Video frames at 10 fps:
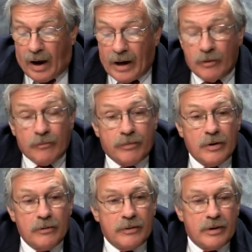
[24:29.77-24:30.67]
don't
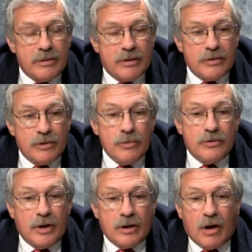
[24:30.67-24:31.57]
feel that there
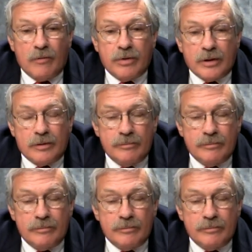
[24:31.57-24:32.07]
is any conflict.